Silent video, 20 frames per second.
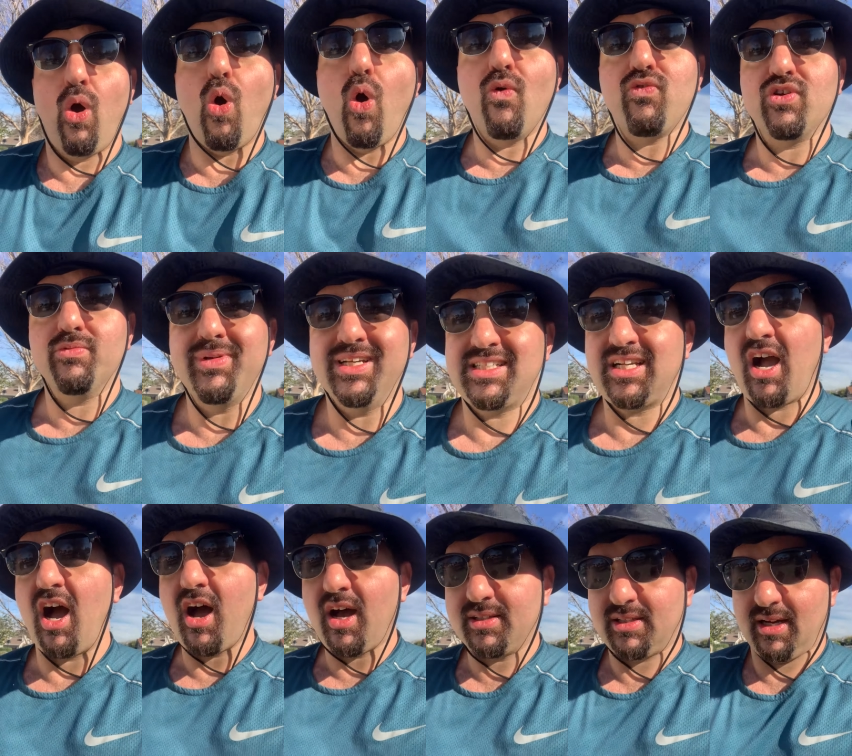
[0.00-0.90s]
over
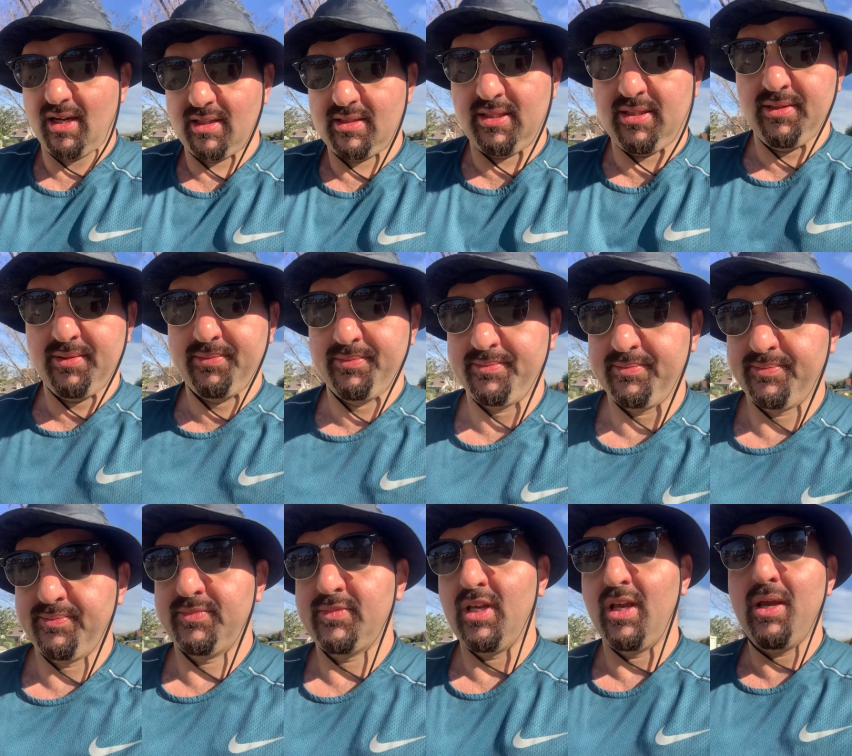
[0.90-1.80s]
misconduct
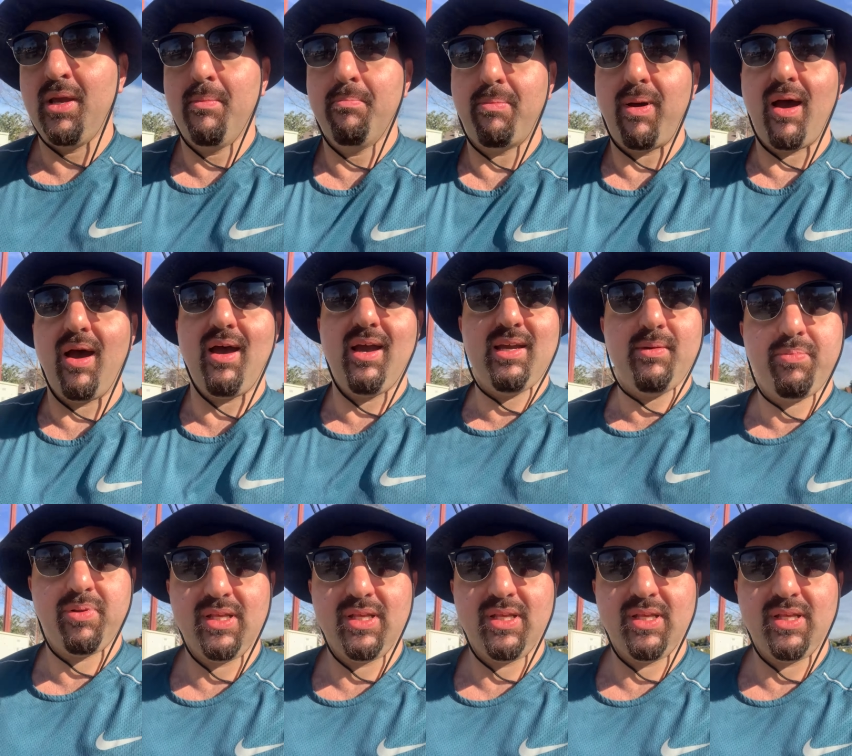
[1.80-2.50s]
by